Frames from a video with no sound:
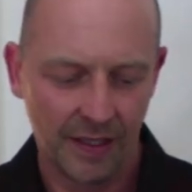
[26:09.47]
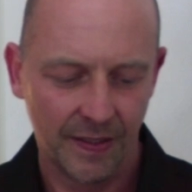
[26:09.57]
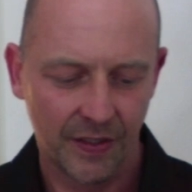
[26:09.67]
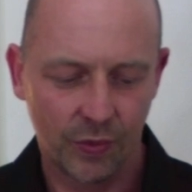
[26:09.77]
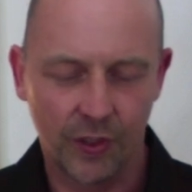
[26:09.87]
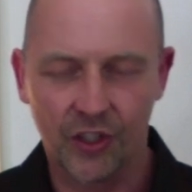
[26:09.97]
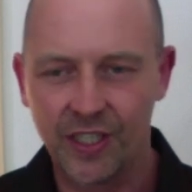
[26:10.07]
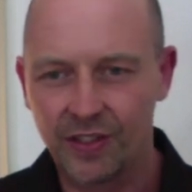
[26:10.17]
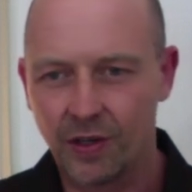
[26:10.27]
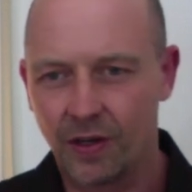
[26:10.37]
So what
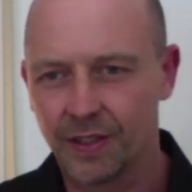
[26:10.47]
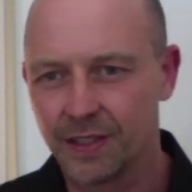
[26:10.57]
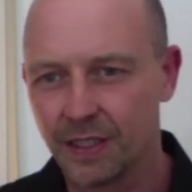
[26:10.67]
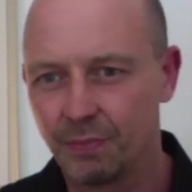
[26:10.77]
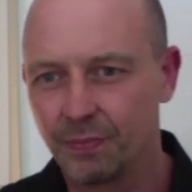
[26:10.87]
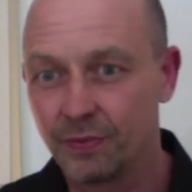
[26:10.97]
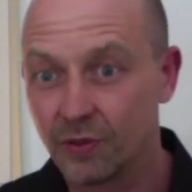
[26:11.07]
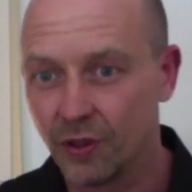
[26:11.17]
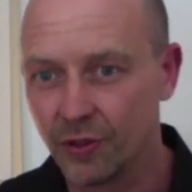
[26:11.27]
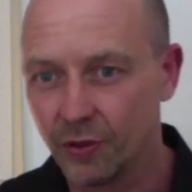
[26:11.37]
she's calling
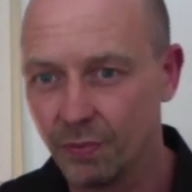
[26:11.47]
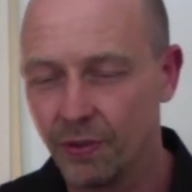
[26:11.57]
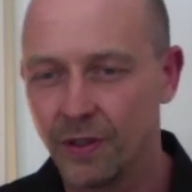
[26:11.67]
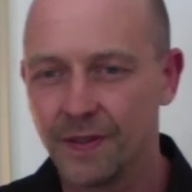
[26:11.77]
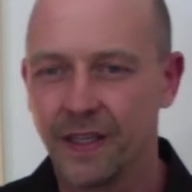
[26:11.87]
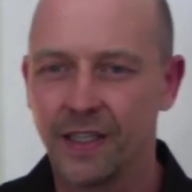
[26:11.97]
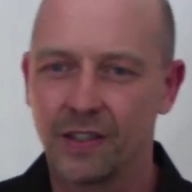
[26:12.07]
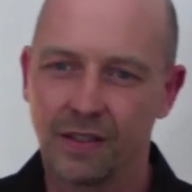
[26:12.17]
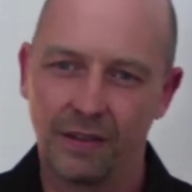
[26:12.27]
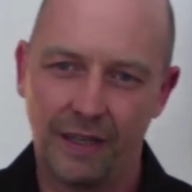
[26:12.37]
control pause is,